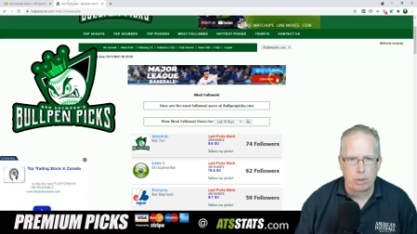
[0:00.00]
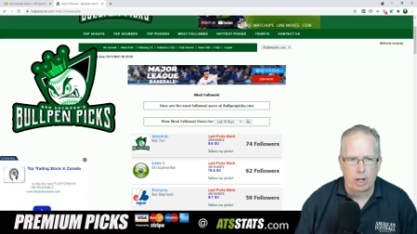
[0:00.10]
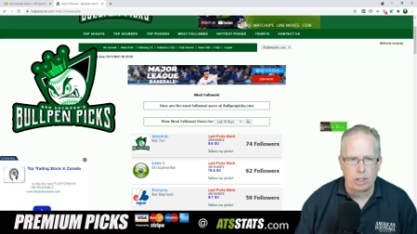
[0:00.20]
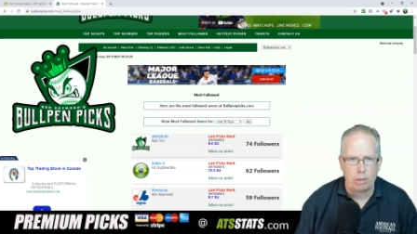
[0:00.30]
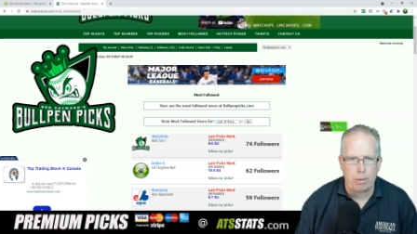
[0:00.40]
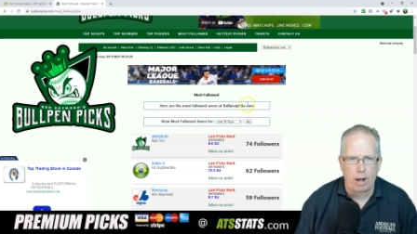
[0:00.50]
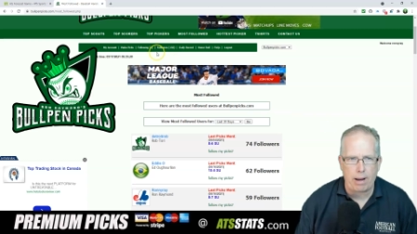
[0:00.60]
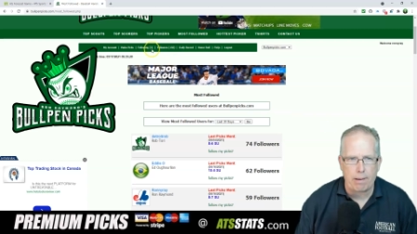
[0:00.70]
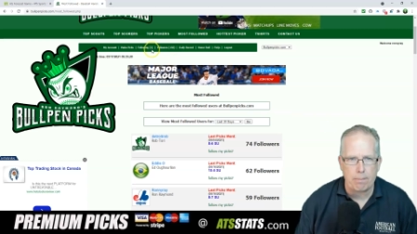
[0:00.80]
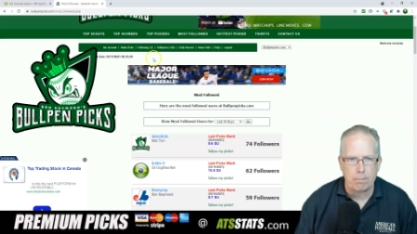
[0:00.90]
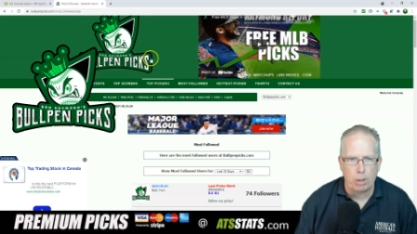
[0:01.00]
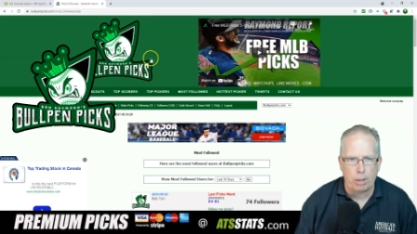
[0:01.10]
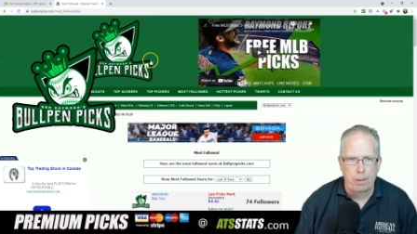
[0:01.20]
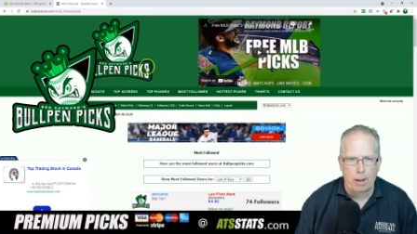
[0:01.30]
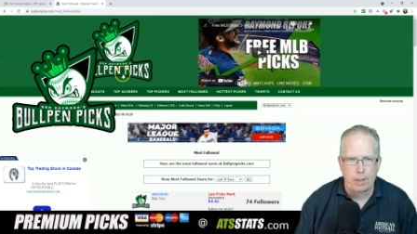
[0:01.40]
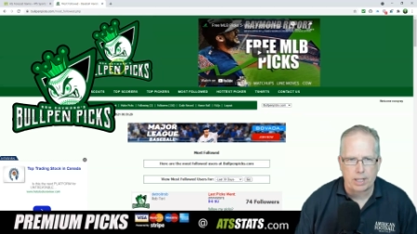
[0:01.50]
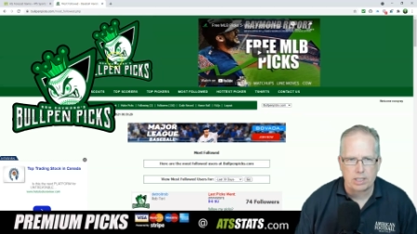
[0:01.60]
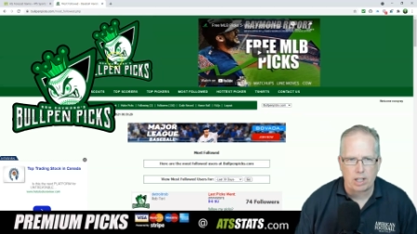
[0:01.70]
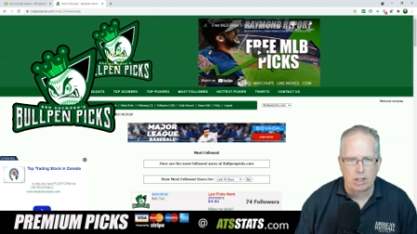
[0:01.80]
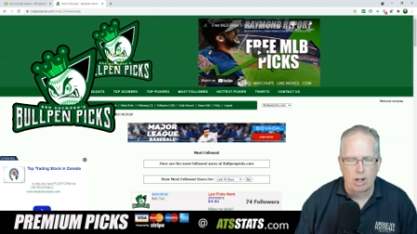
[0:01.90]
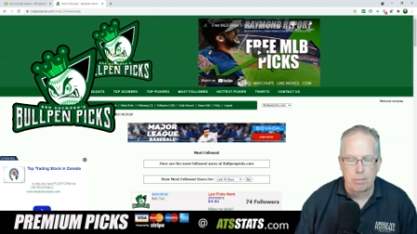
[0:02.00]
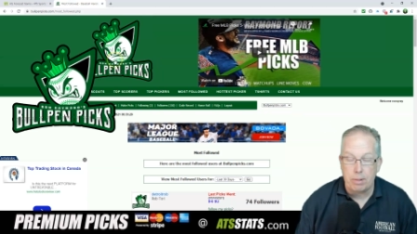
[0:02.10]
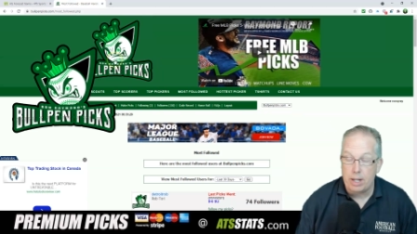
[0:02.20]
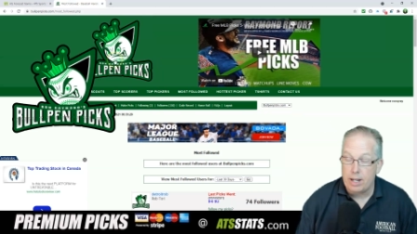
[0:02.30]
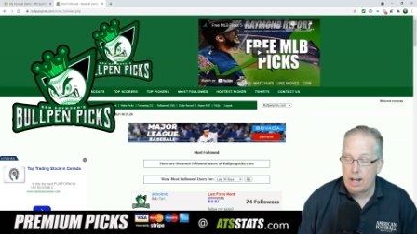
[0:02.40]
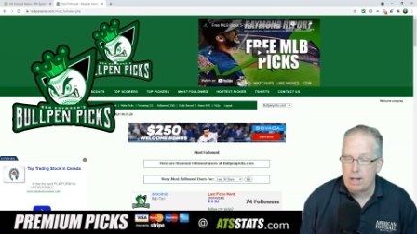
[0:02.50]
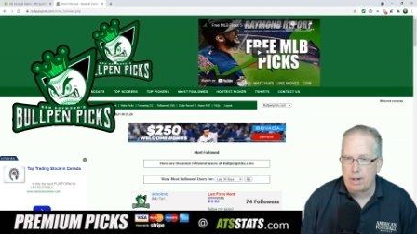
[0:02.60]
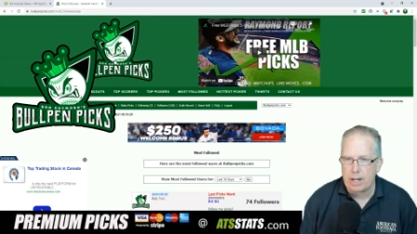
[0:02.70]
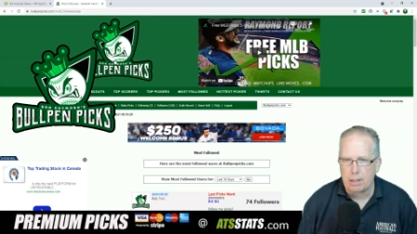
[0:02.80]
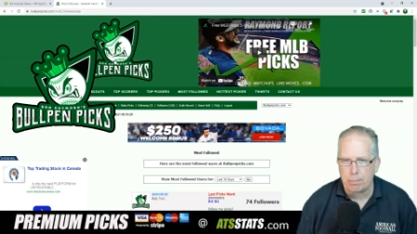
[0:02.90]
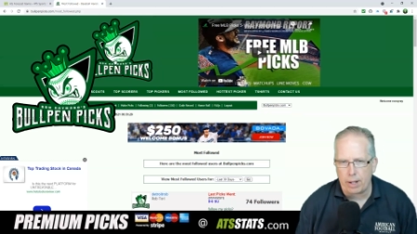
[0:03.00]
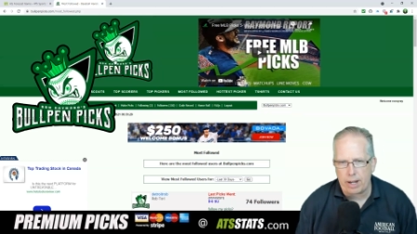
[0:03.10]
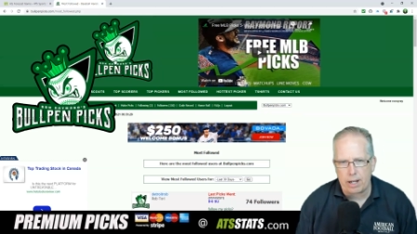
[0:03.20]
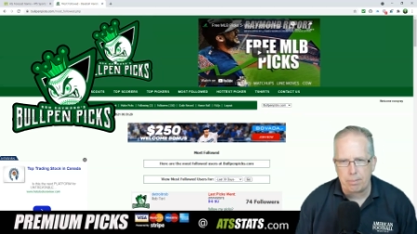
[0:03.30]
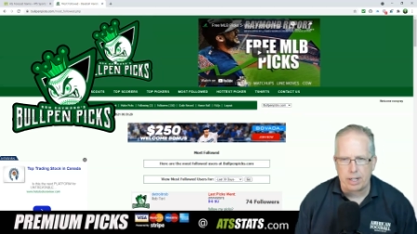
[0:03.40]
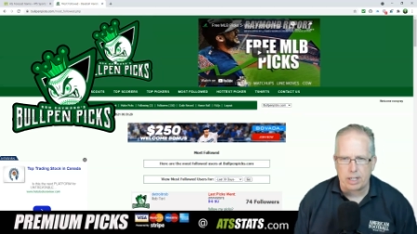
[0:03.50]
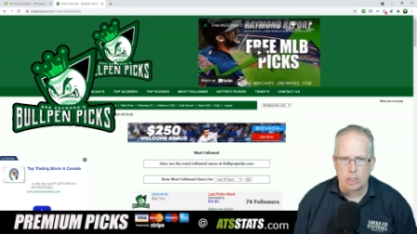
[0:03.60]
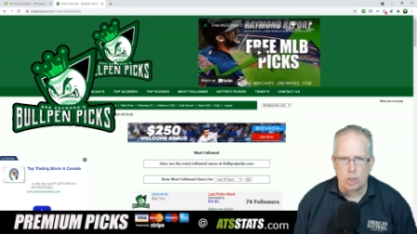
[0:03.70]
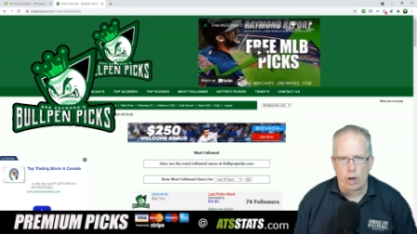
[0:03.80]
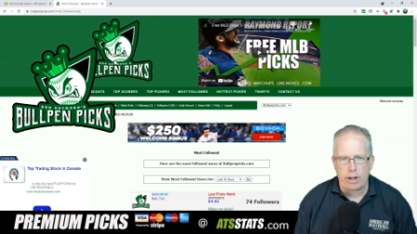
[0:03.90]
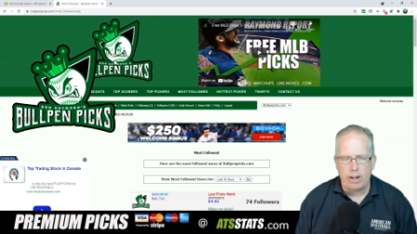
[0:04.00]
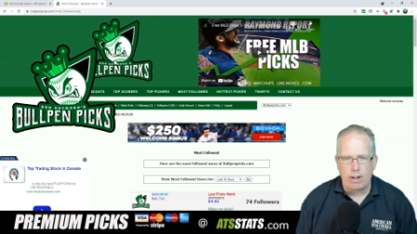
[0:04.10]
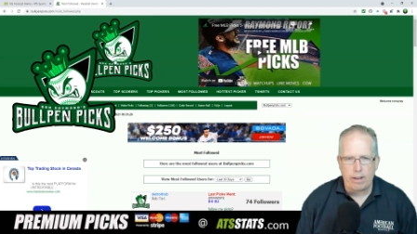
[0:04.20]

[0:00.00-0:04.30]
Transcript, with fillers: brought to you by bullpenpicks.com. Anybody can play, anybody can join.